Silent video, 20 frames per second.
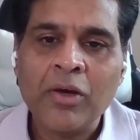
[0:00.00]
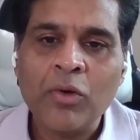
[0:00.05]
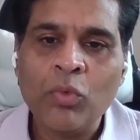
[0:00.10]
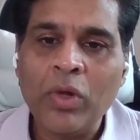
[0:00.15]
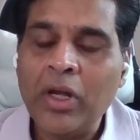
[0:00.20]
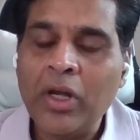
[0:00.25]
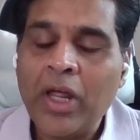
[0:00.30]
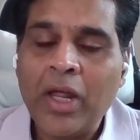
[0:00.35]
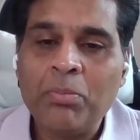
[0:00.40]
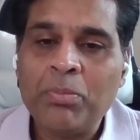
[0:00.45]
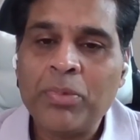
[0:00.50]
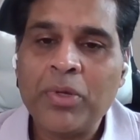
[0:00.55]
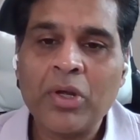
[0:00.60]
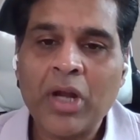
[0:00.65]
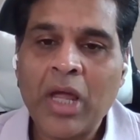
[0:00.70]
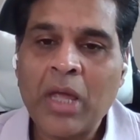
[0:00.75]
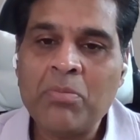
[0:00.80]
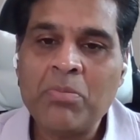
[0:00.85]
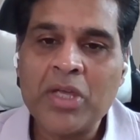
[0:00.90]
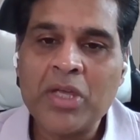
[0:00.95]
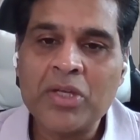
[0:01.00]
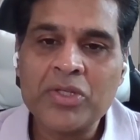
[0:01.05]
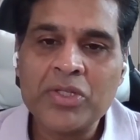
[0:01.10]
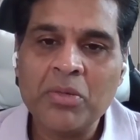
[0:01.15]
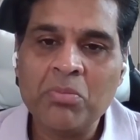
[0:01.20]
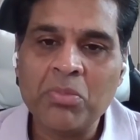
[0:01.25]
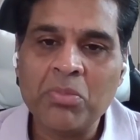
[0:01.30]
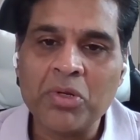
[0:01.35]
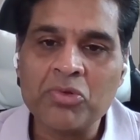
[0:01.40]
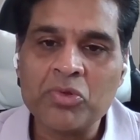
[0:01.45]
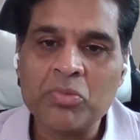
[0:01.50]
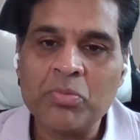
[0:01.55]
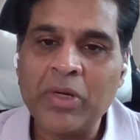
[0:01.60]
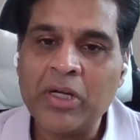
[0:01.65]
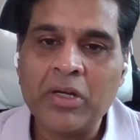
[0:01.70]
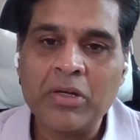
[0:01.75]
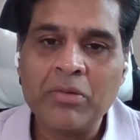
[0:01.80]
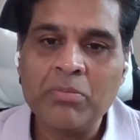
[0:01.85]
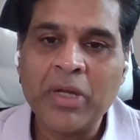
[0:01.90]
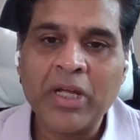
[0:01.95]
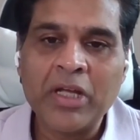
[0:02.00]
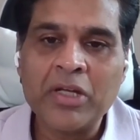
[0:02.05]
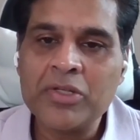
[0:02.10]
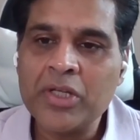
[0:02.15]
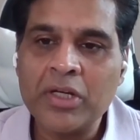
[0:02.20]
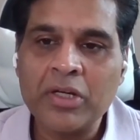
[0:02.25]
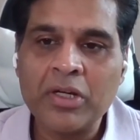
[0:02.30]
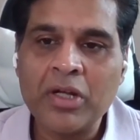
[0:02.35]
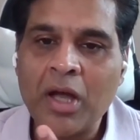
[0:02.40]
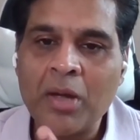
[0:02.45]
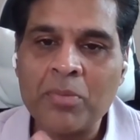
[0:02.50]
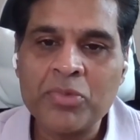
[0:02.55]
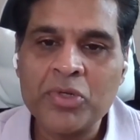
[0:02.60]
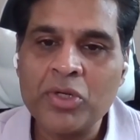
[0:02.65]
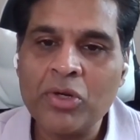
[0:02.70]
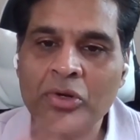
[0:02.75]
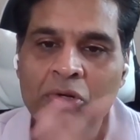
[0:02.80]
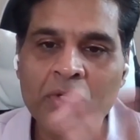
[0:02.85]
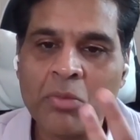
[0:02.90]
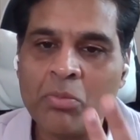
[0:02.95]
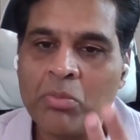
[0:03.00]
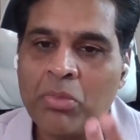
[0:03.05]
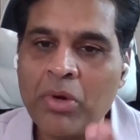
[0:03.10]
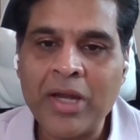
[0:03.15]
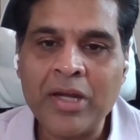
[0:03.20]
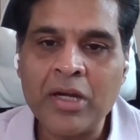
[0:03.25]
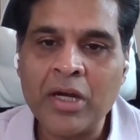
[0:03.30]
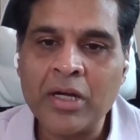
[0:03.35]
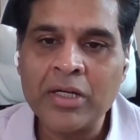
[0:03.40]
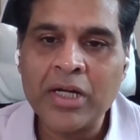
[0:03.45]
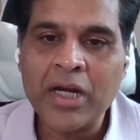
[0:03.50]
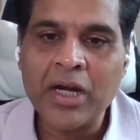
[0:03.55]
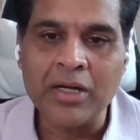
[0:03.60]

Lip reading: will help your IBS symptoms because it calms down your brain and